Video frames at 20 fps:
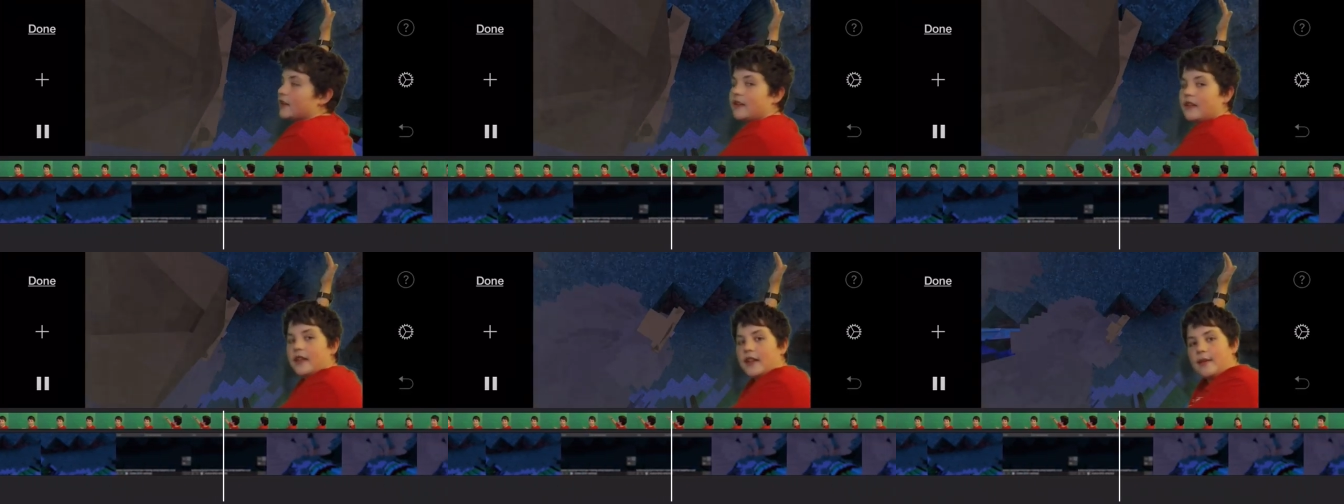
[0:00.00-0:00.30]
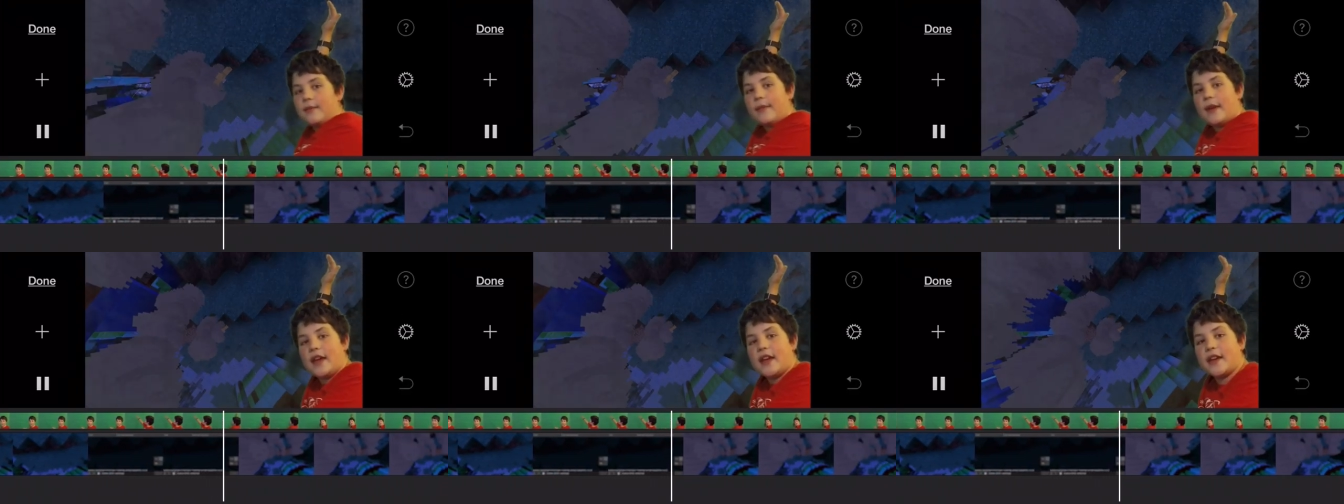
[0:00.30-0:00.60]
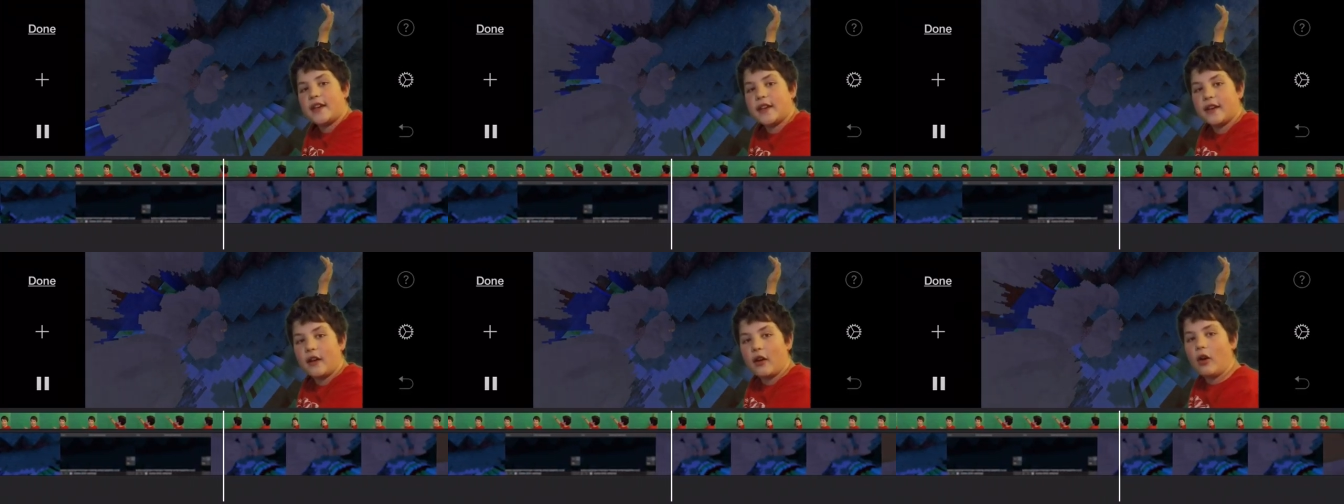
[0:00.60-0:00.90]
People try
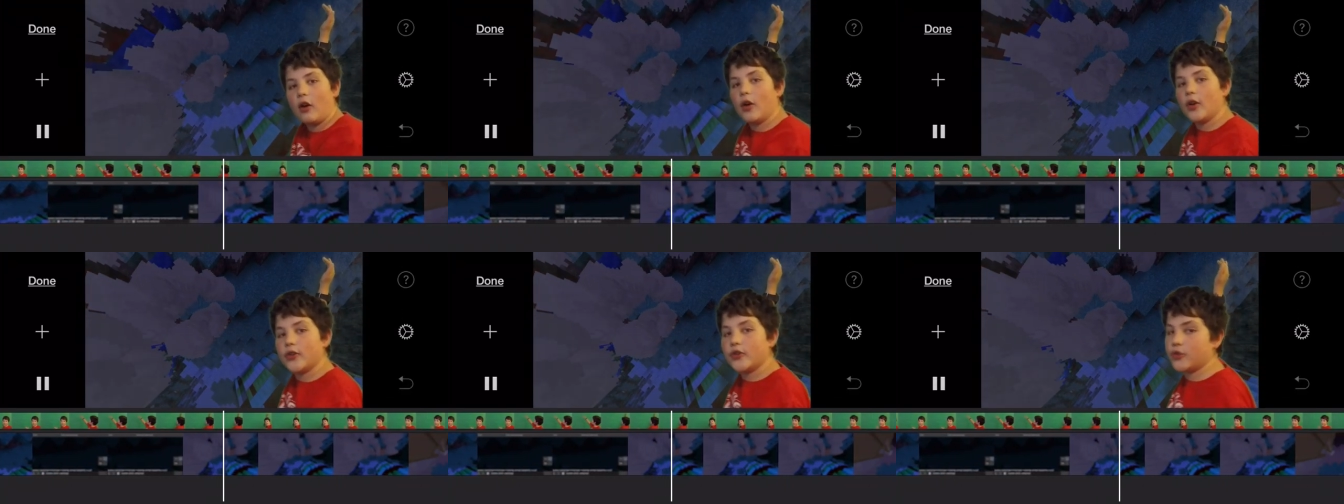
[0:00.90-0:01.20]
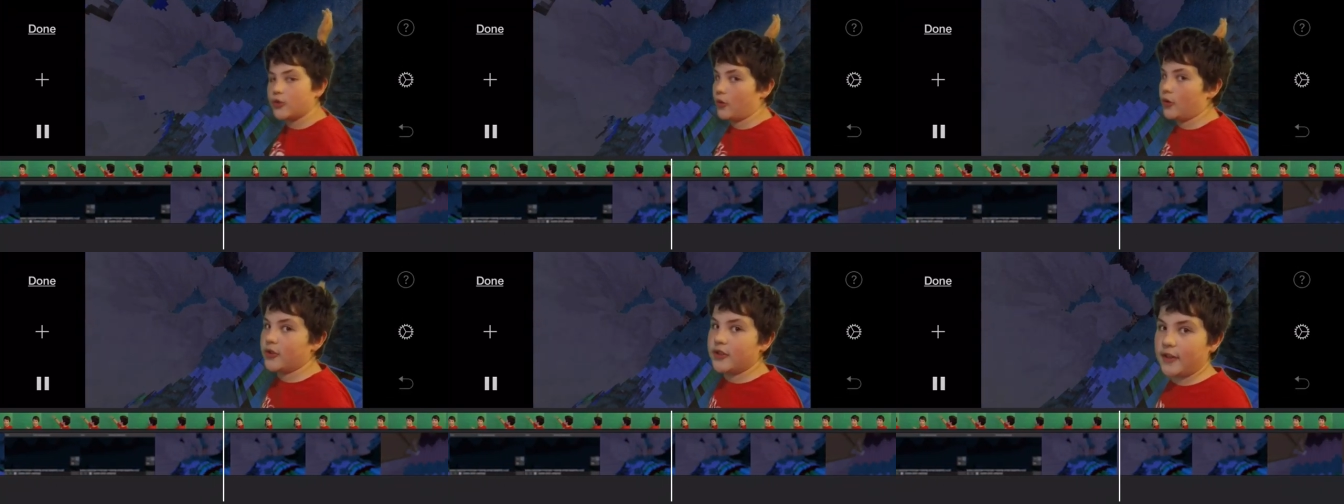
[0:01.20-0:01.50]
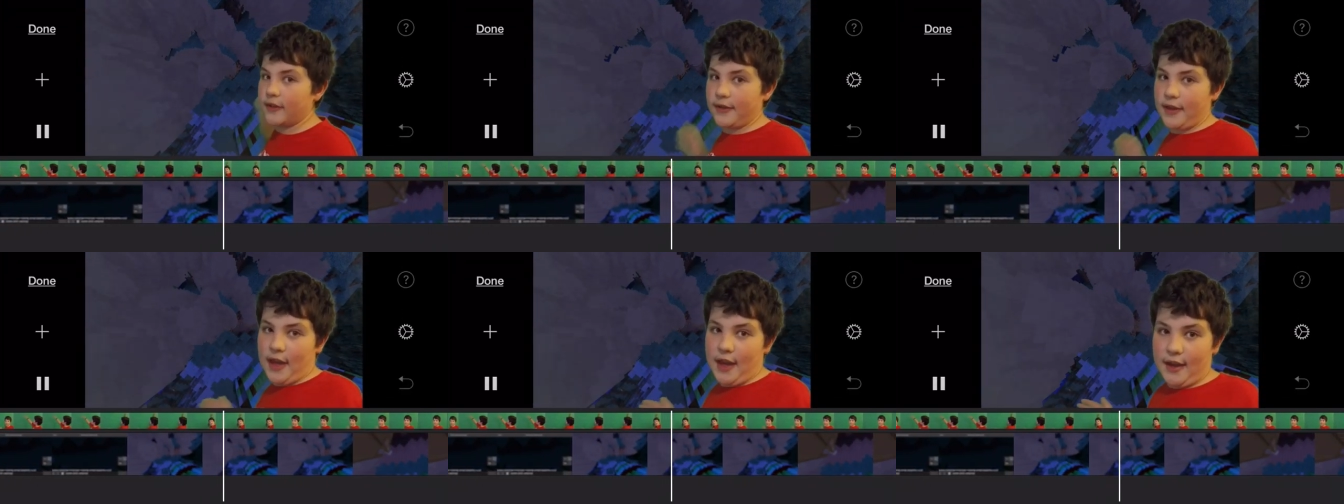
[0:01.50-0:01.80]
to get into their
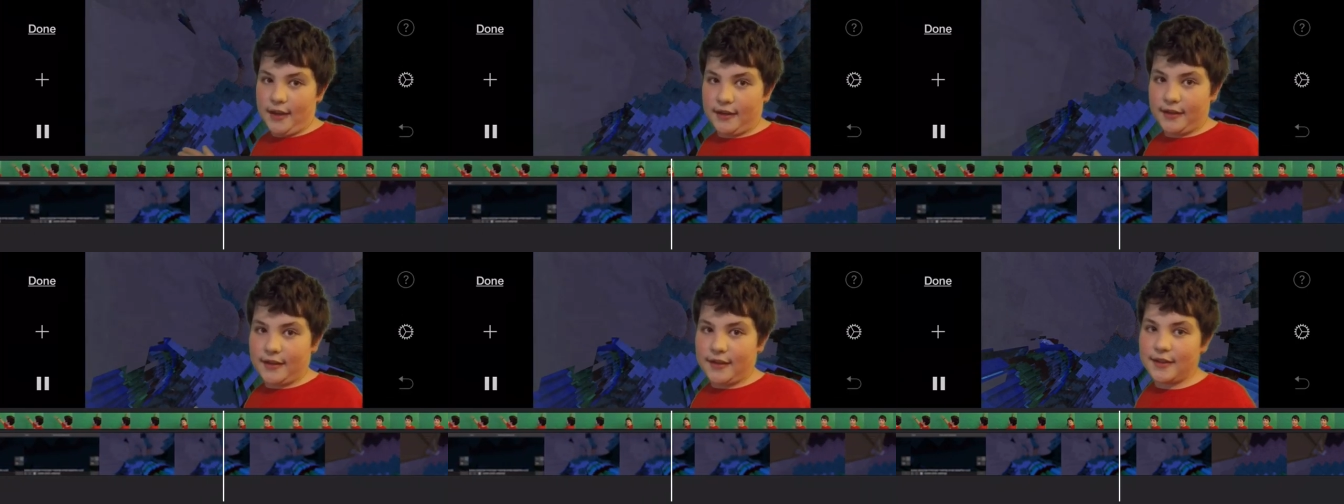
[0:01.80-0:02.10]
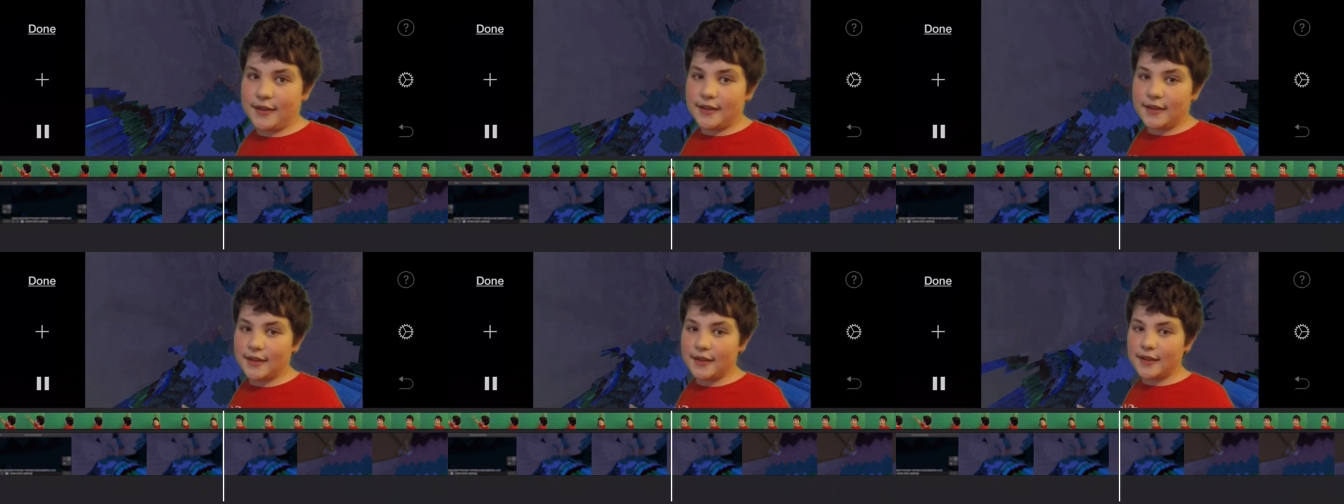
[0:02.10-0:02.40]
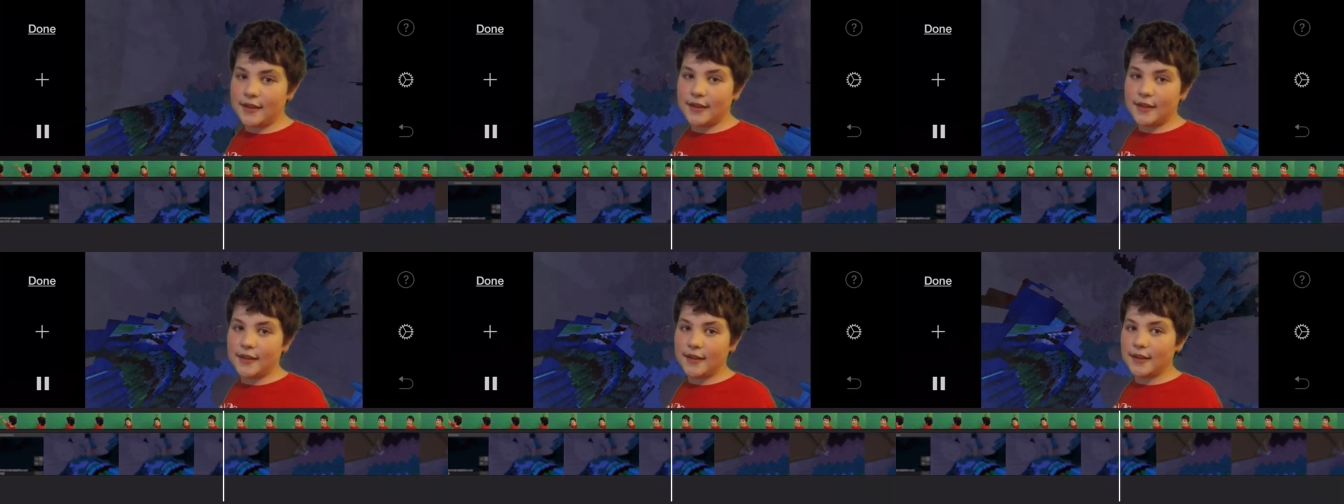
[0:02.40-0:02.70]
worlds and try to do it, but it
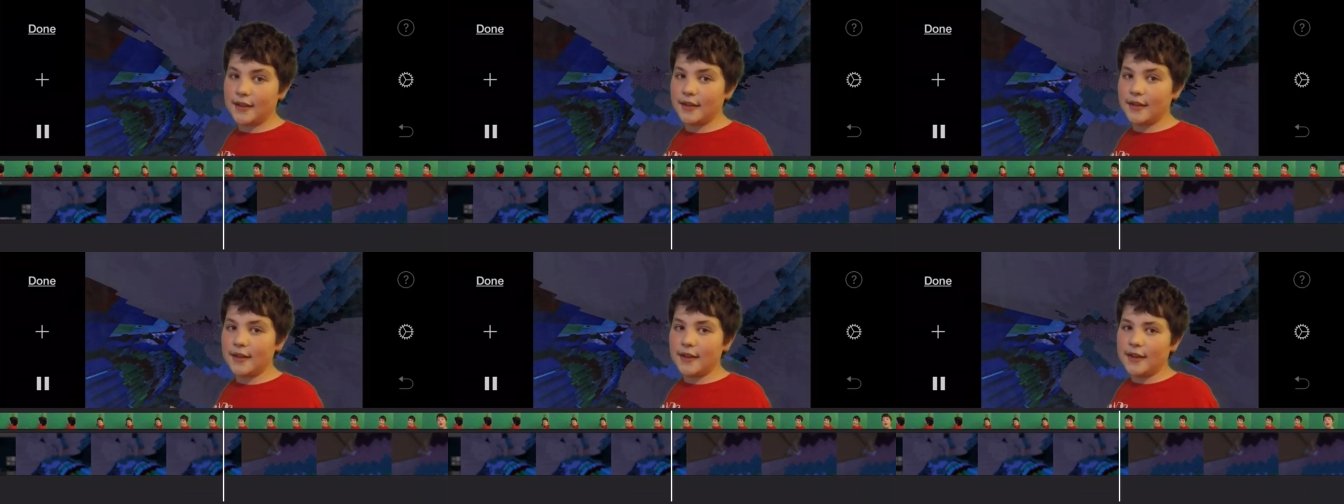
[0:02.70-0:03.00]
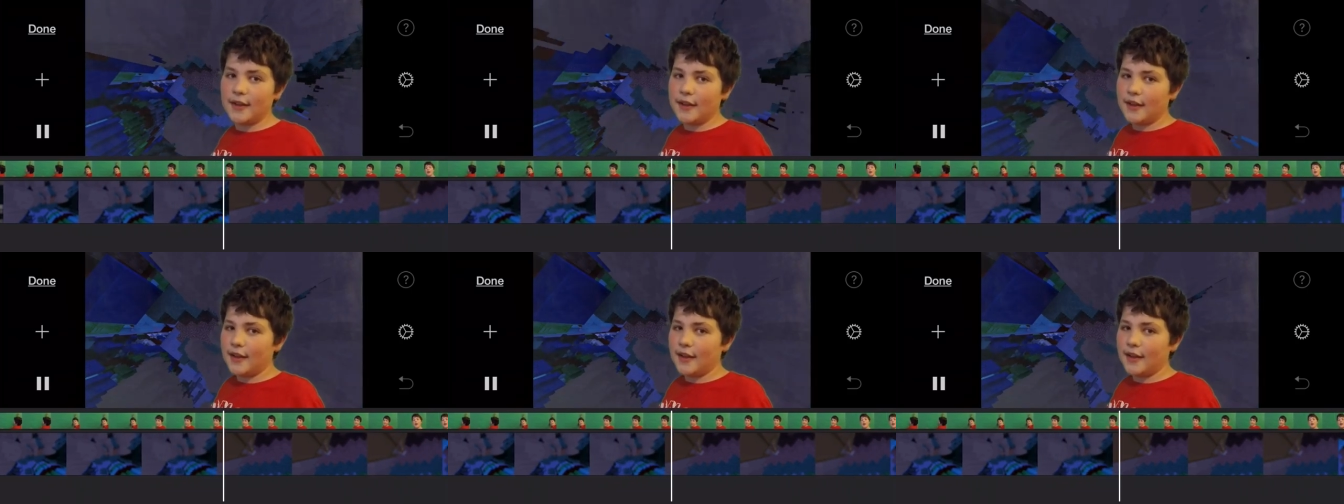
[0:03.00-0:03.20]
doesn't work.